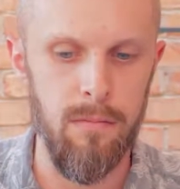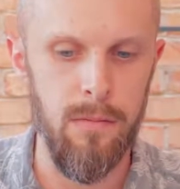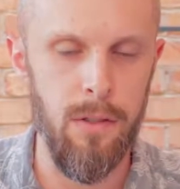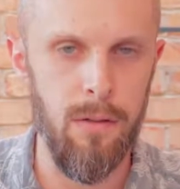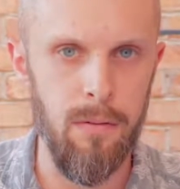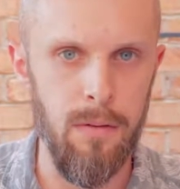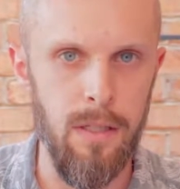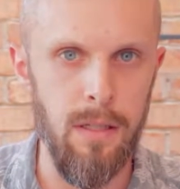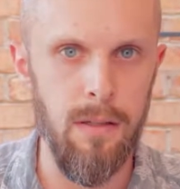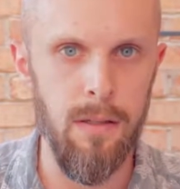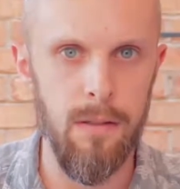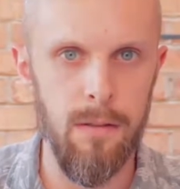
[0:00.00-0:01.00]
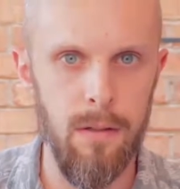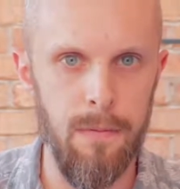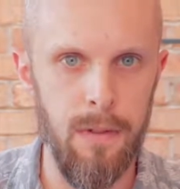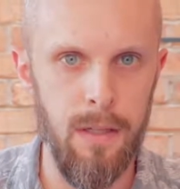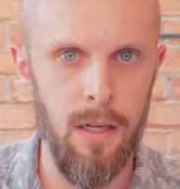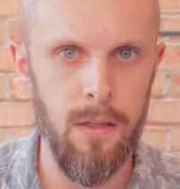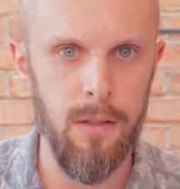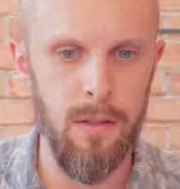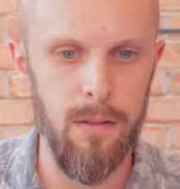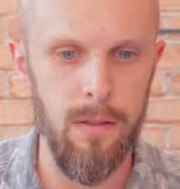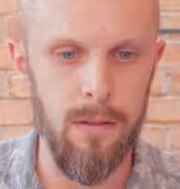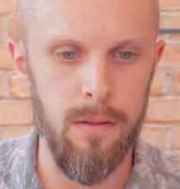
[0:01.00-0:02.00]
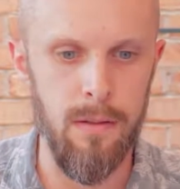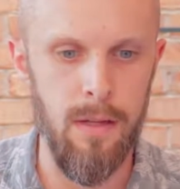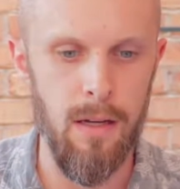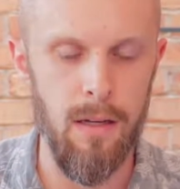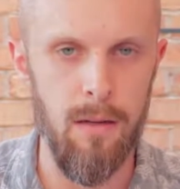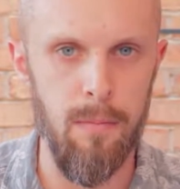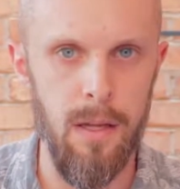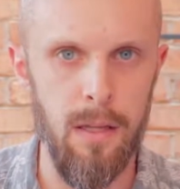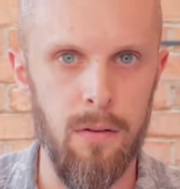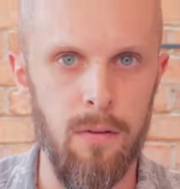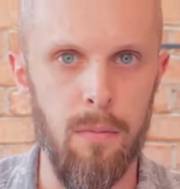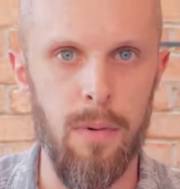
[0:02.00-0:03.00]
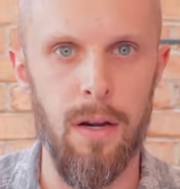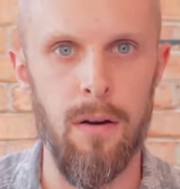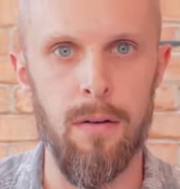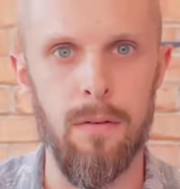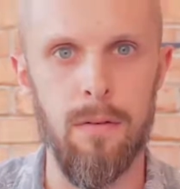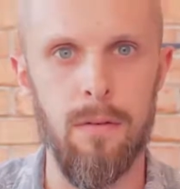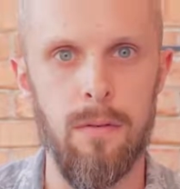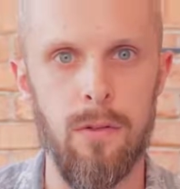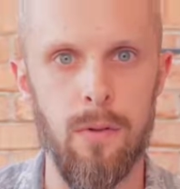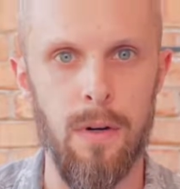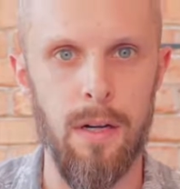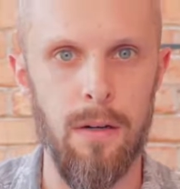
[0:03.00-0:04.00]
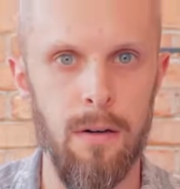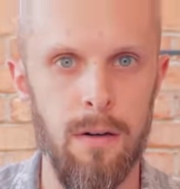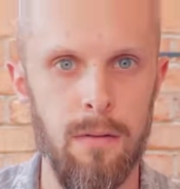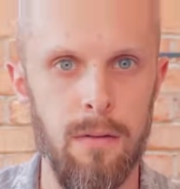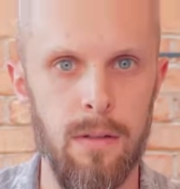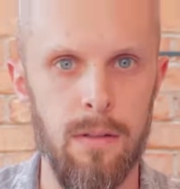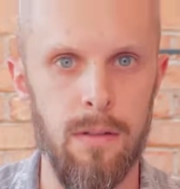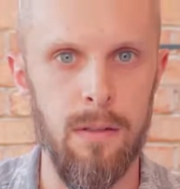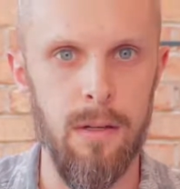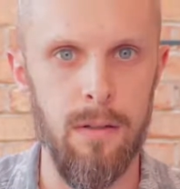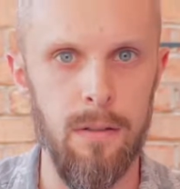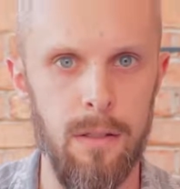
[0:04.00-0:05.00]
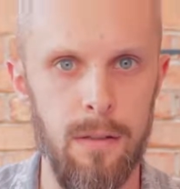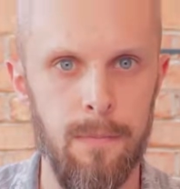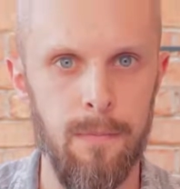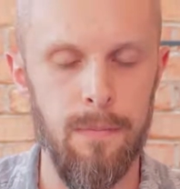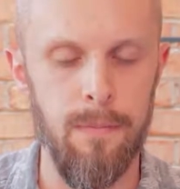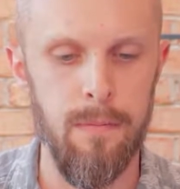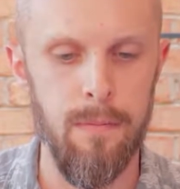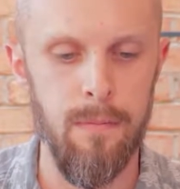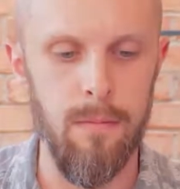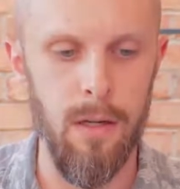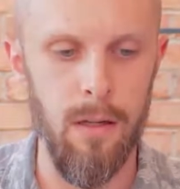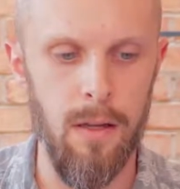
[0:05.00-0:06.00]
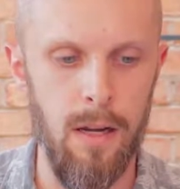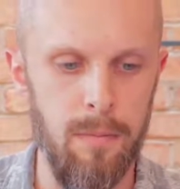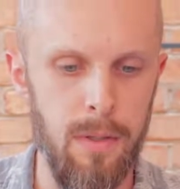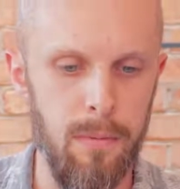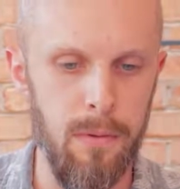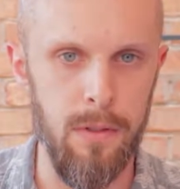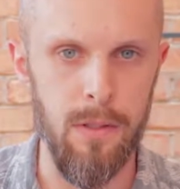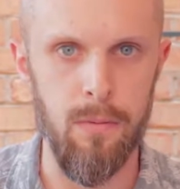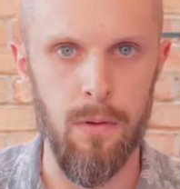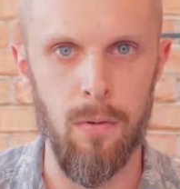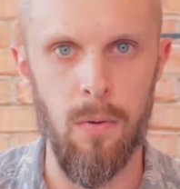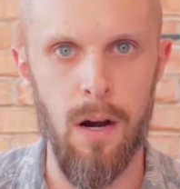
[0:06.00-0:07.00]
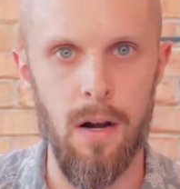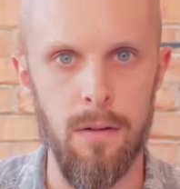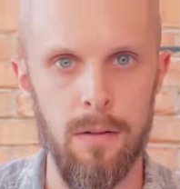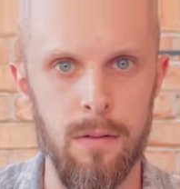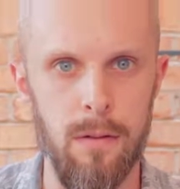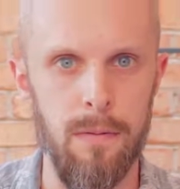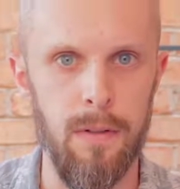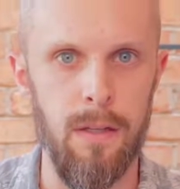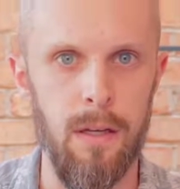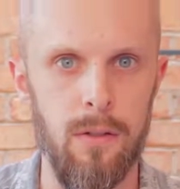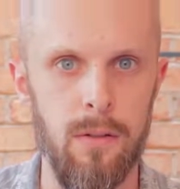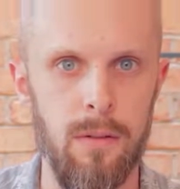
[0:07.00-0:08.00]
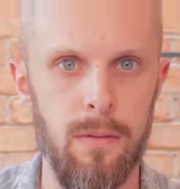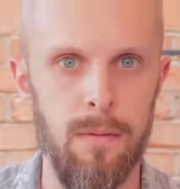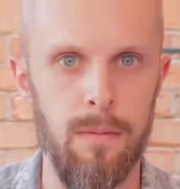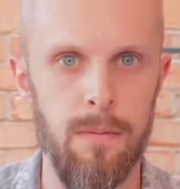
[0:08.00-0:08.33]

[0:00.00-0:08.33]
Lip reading: you don't need this certification. It's not going to make you a better trainer necessarily. but a lot of people just require the certification